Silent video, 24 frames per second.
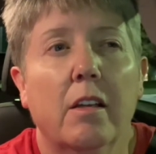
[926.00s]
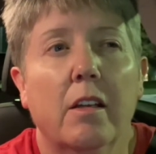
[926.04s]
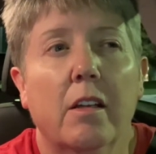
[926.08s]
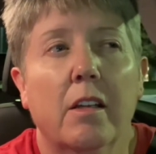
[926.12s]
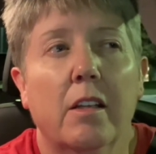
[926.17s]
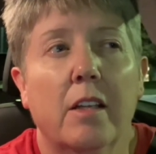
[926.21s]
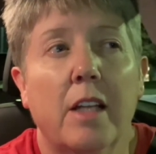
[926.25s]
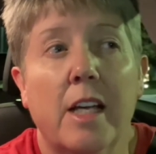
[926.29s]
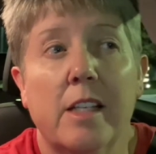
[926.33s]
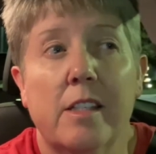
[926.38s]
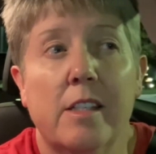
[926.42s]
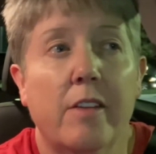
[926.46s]

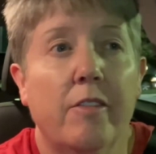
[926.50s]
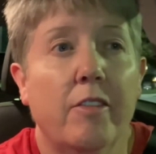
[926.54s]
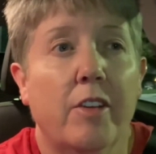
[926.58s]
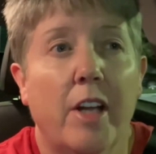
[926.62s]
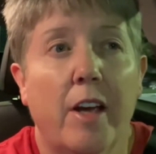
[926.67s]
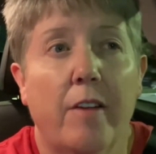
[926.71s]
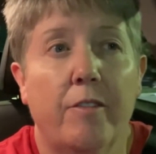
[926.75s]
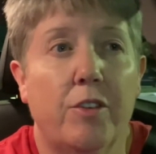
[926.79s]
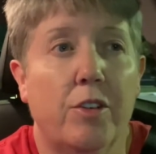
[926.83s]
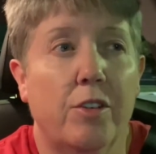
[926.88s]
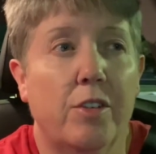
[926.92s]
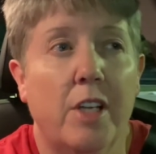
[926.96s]
that's even
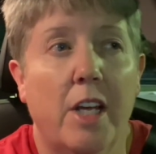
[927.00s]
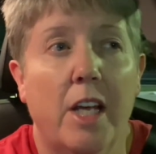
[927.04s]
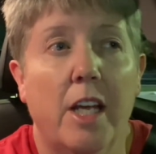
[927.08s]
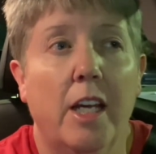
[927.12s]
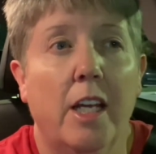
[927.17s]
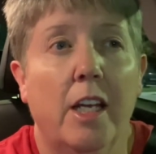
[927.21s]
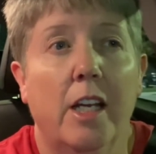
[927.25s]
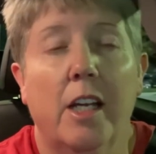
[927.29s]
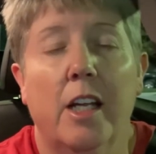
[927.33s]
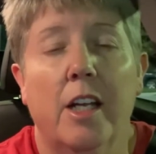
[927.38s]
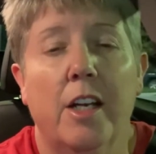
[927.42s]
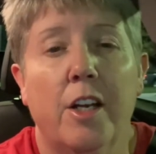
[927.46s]
after
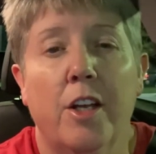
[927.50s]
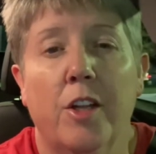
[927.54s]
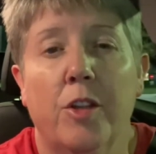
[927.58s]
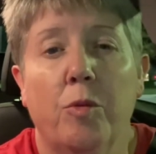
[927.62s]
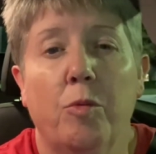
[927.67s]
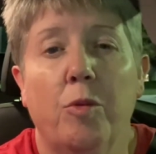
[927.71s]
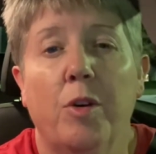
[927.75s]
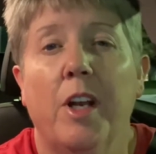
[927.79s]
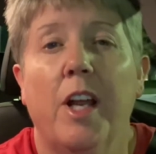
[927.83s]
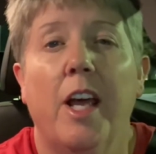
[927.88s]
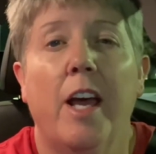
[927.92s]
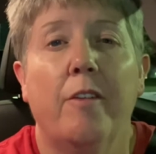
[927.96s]
taking another
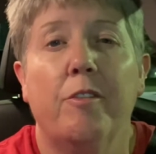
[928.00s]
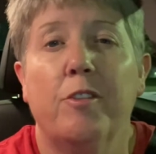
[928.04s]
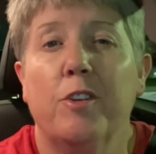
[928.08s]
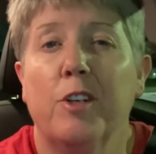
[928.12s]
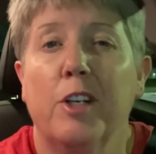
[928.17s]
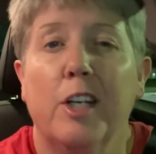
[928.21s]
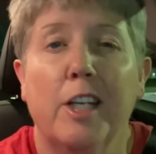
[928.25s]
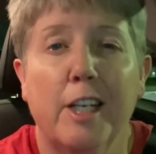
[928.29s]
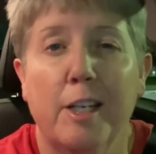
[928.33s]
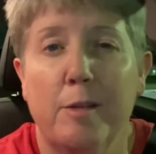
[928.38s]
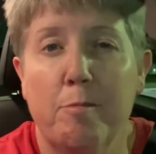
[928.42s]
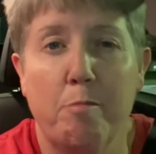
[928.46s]
one after
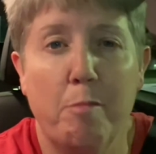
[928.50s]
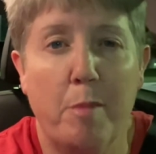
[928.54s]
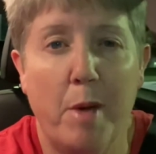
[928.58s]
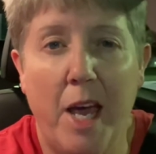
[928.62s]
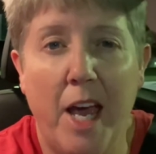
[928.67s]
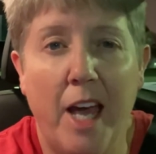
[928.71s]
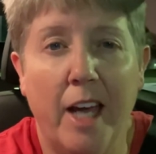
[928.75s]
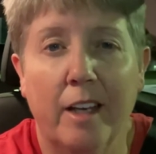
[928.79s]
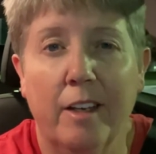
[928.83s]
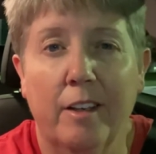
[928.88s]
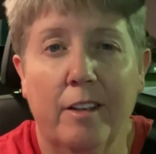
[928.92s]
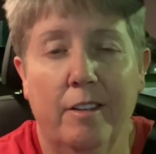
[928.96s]
getting
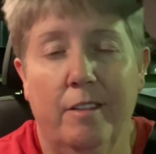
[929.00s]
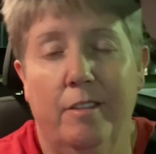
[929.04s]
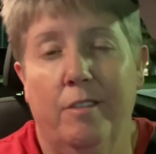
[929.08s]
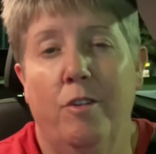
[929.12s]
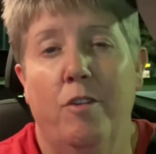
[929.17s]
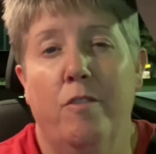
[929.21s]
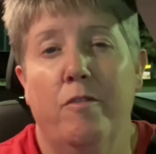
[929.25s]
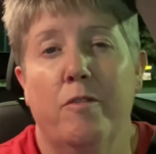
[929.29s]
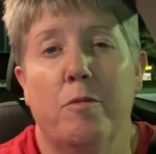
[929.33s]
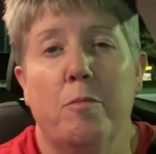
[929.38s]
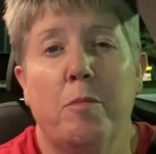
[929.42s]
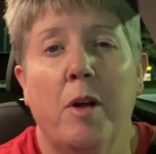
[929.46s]
back
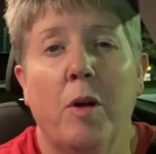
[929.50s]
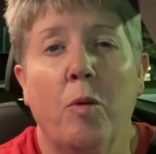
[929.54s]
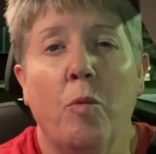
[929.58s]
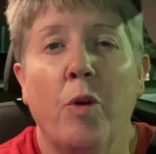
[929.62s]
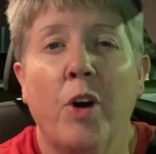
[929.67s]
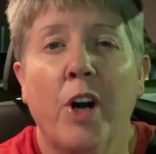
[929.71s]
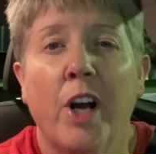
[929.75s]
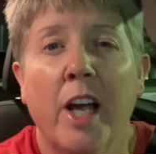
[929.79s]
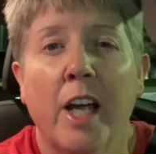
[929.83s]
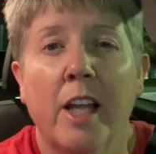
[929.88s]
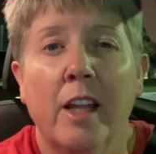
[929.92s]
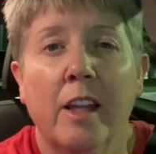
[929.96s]
over by
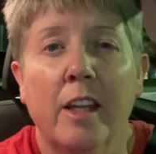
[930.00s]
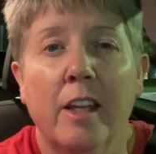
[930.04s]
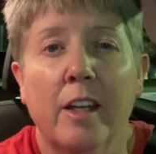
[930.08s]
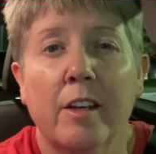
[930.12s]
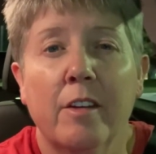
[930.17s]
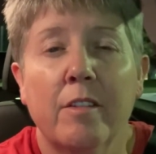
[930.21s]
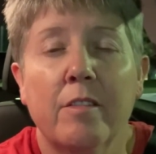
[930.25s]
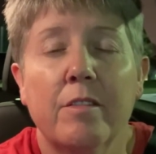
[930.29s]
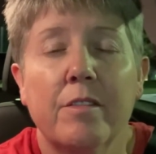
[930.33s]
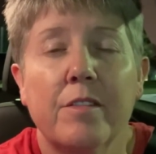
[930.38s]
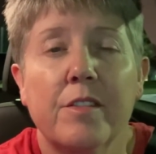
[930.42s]
where I live.